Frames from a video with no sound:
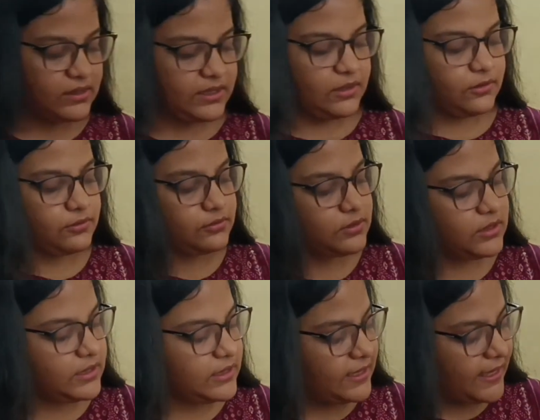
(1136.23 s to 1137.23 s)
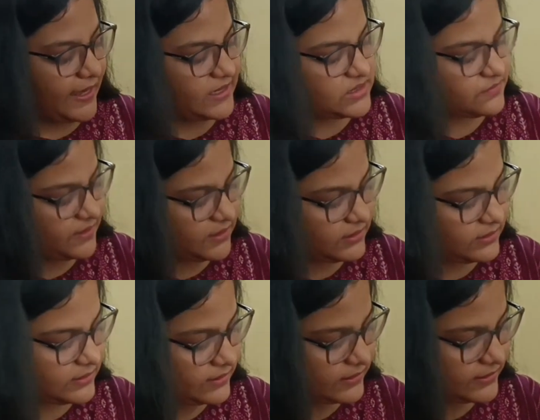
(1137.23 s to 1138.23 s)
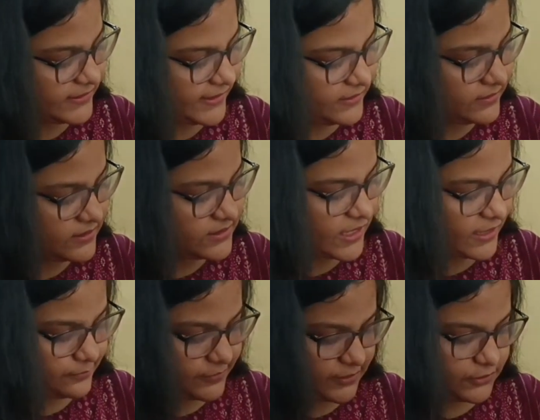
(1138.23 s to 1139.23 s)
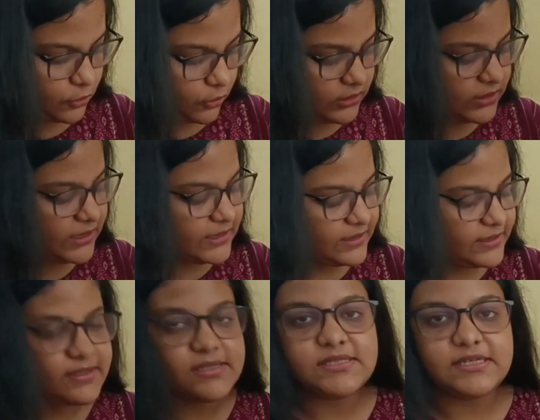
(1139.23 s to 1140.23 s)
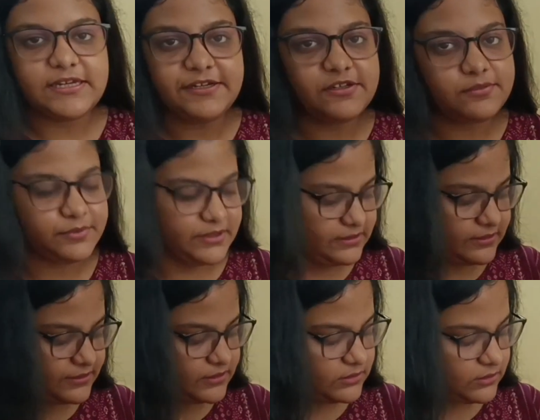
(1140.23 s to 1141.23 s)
Now, as we get this hybrid tall, let us interbreed it.